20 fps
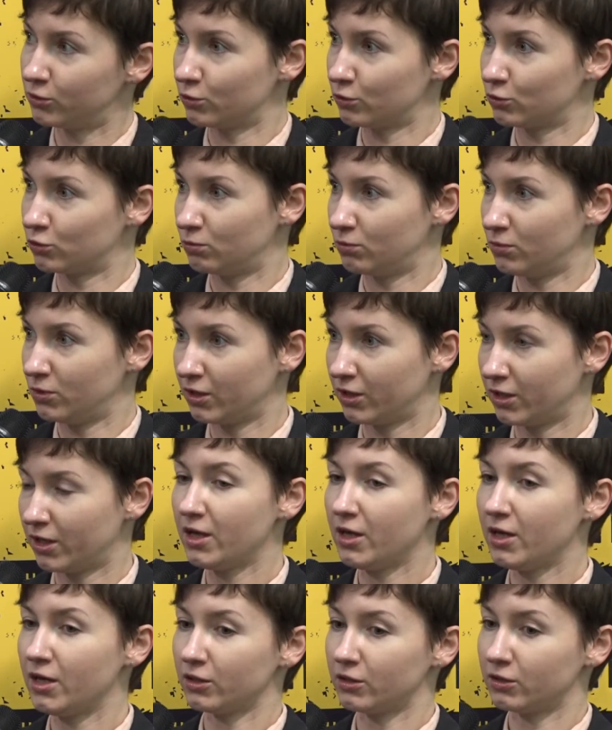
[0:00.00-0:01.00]
so that
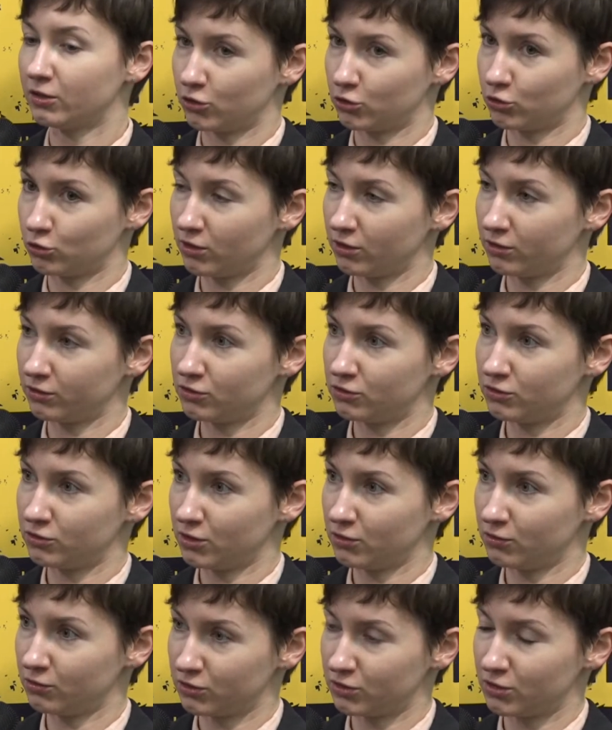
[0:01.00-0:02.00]
at national and
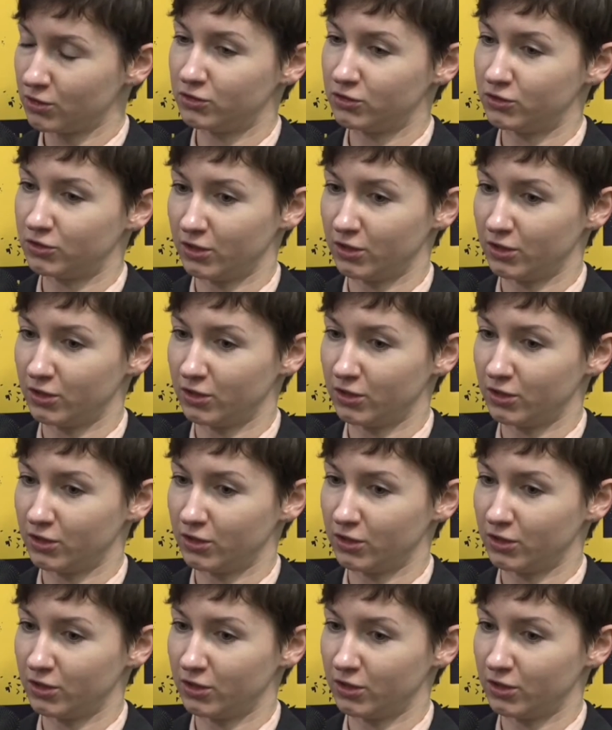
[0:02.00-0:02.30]
local